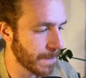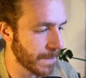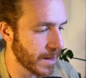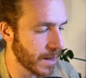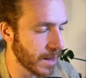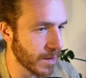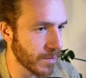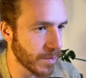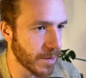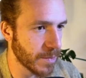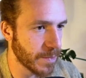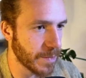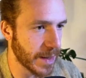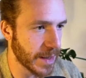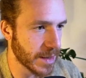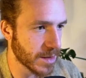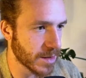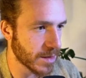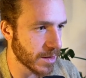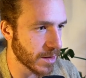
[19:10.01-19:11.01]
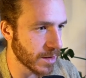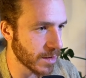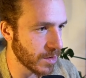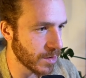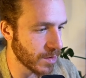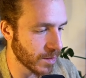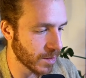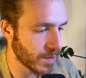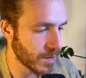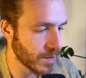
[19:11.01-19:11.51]
and we'll pass the
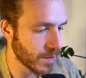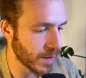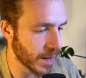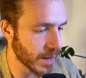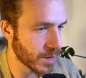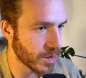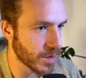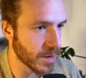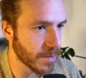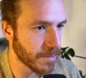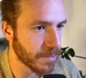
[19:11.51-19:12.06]
new connection.